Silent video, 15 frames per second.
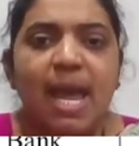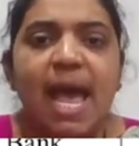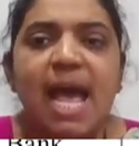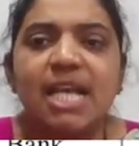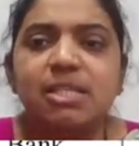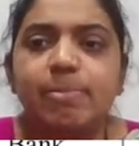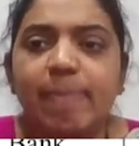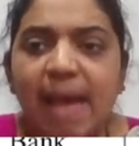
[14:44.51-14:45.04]

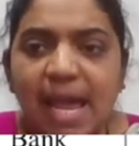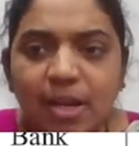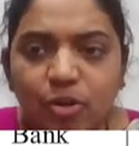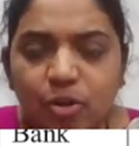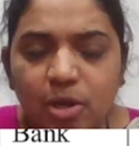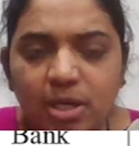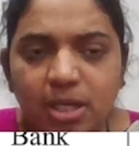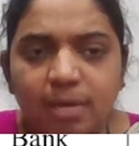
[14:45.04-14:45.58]
As bank
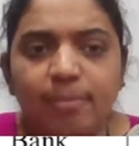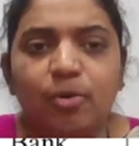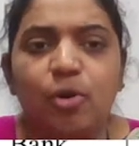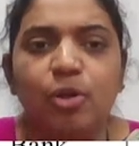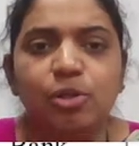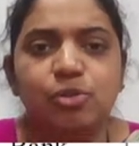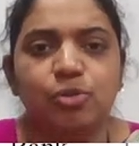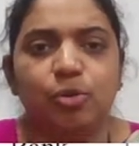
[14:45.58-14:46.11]
column
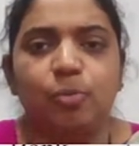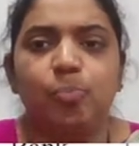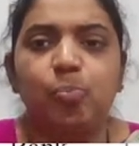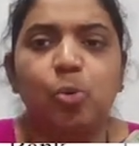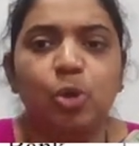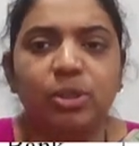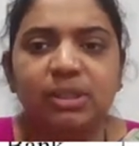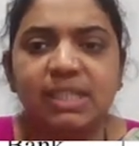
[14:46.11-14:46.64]
also,
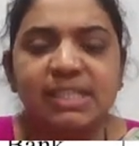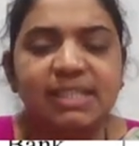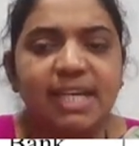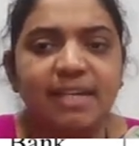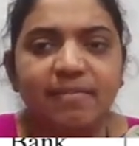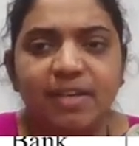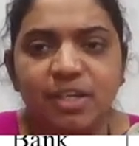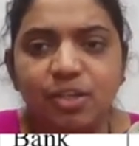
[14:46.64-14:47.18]
both the
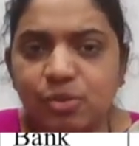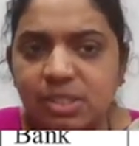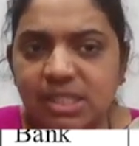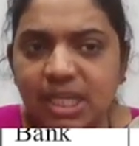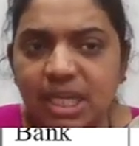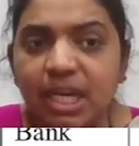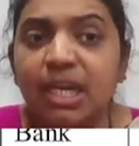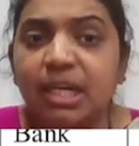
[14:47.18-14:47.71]
side when you
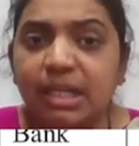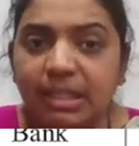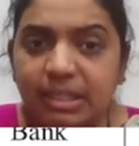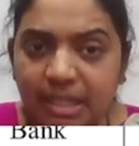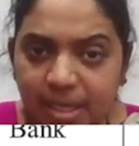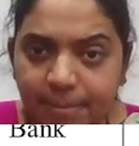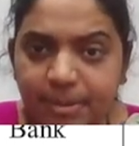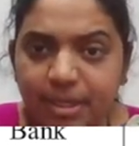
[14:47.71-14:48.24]
see
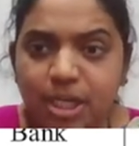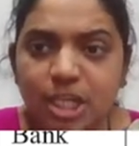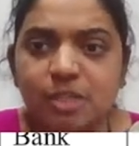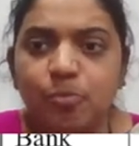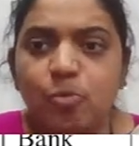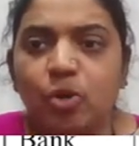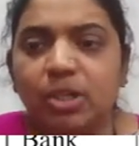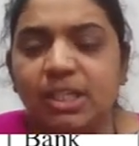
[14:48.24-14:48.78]
debit is
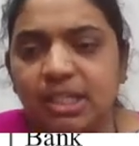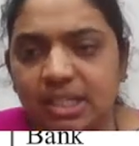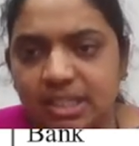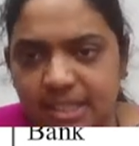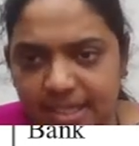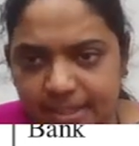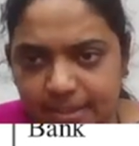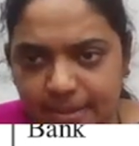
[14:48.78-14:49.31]
more than
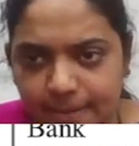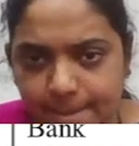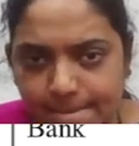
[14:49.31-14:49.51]
credit.